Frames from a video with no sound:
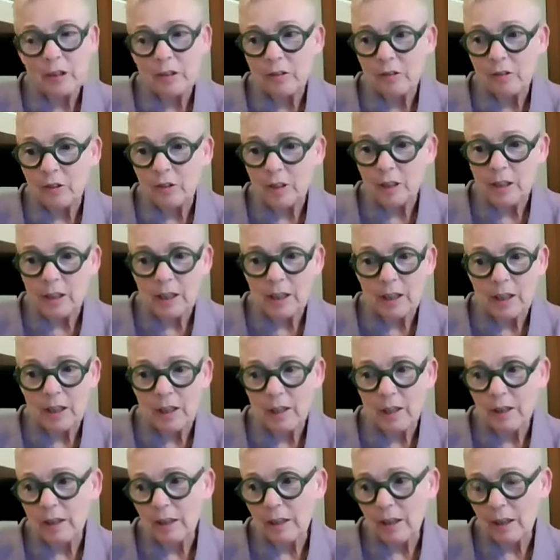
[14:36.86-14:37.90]
history.
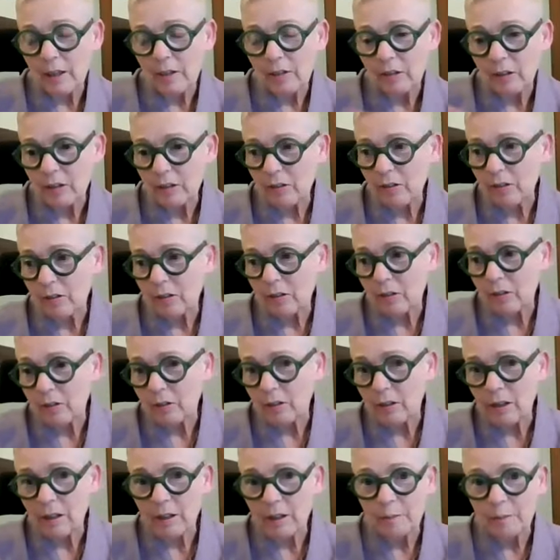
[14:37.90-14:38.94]
The Essex,
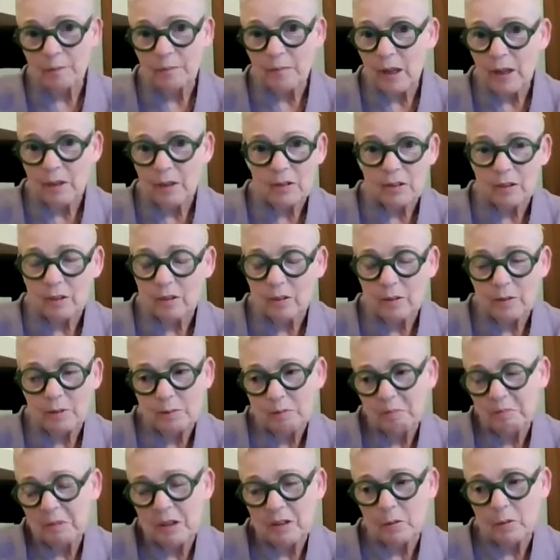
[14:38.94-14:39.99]

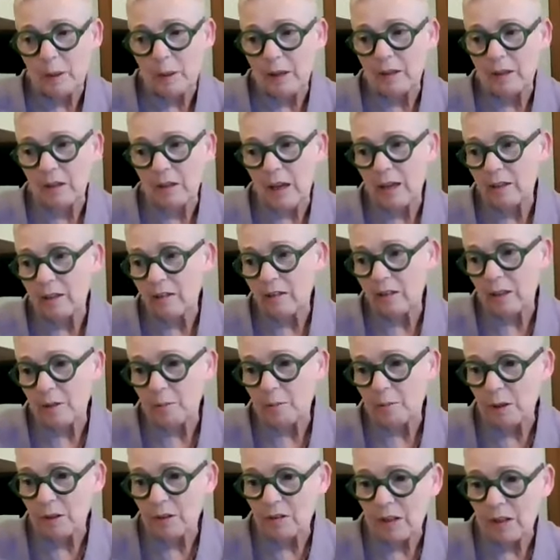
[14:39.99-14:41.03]
I spent
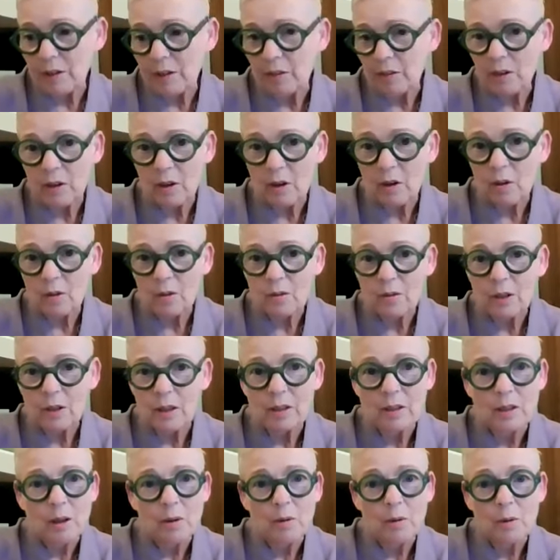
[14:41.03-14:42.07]
18 months out in the cold,
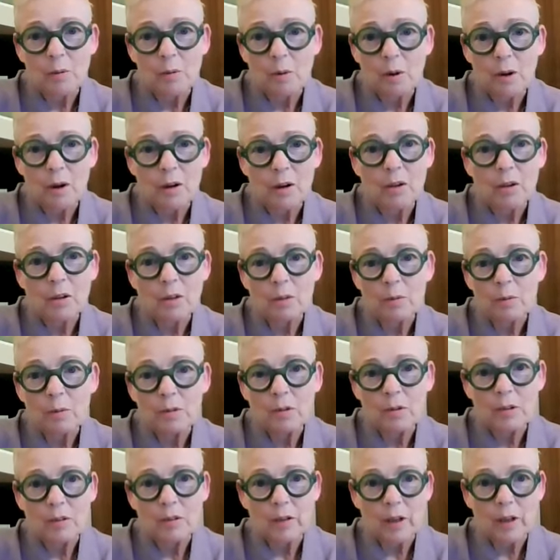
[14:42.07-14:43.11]
not knowing what on earth was
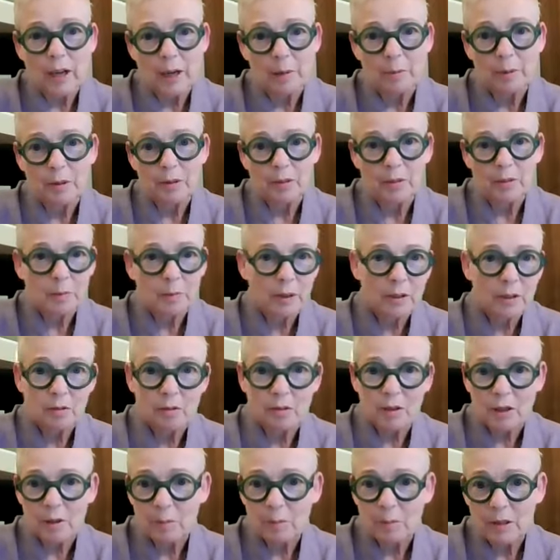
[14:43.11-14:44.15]
going to happen to my
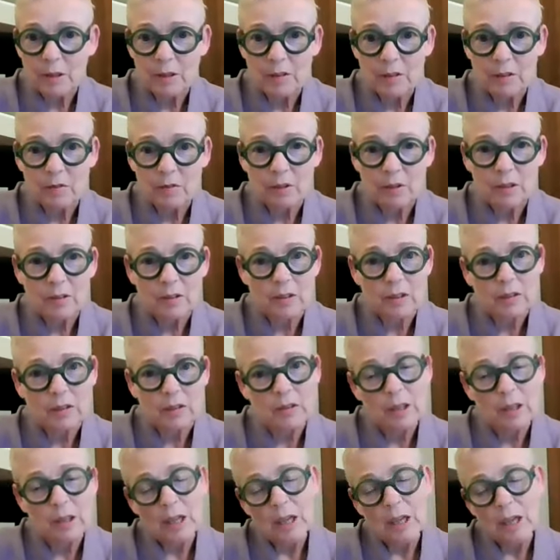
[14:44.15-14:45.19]
career because of Essex.
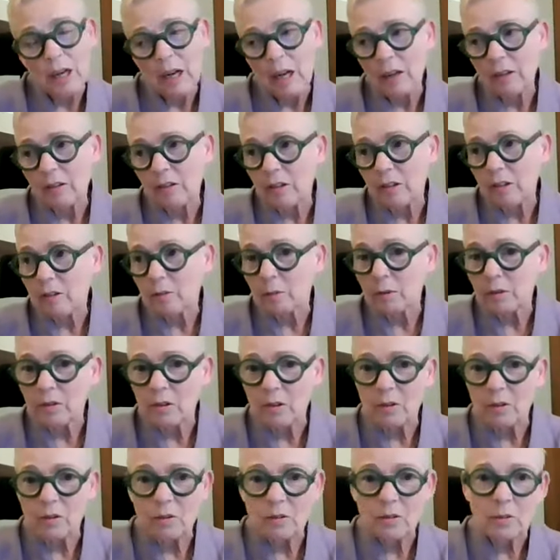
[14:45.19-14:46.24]
Essex was
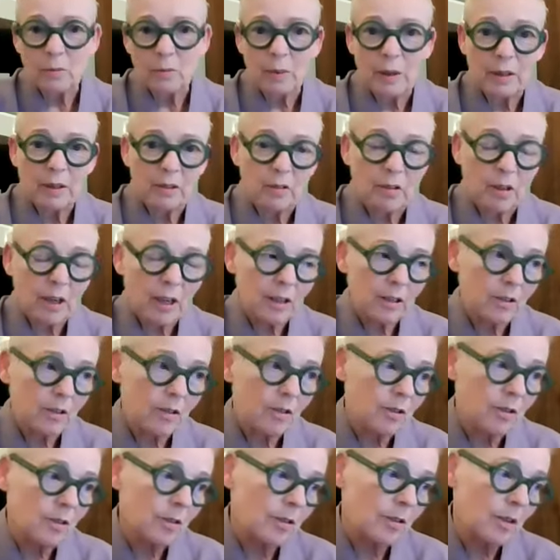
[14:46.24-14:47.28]
used by
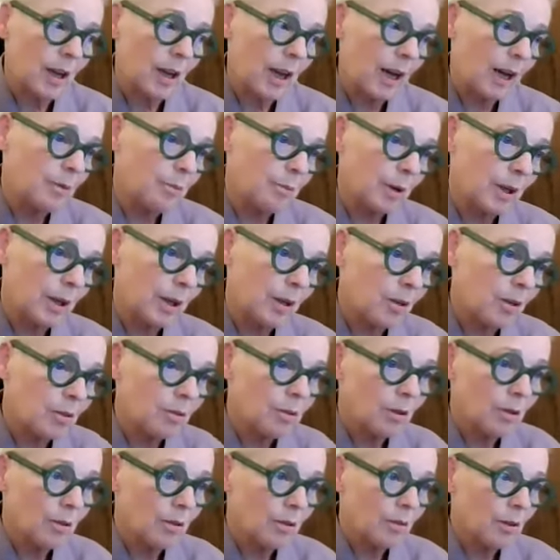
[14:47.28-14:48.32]
detractors at my
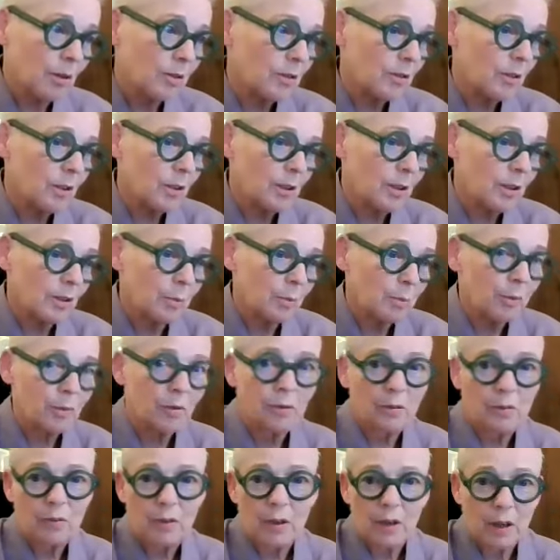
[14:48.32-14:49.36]
own university to
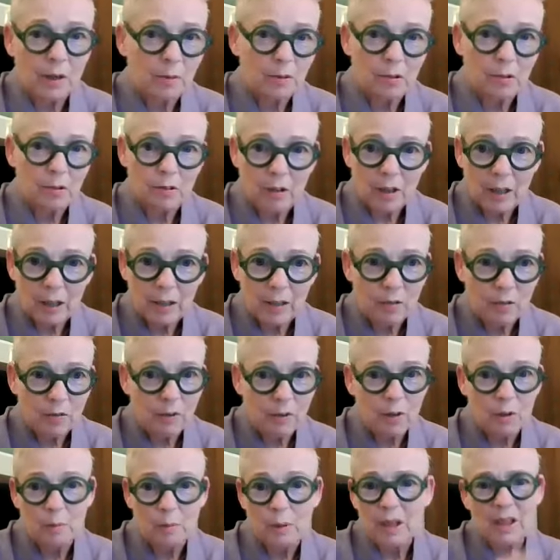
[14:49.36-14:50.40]
prove that I was a
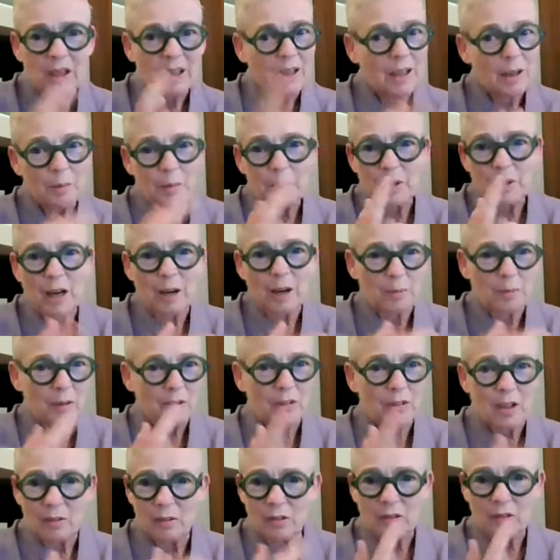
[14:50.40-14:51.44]
transphobe. It became
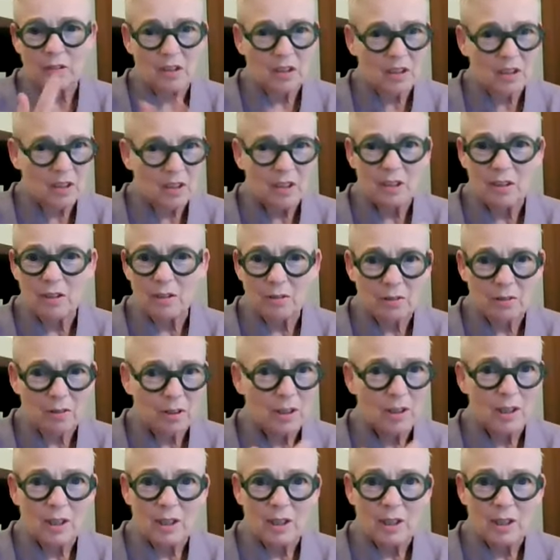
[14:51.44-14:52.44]
this kind of circular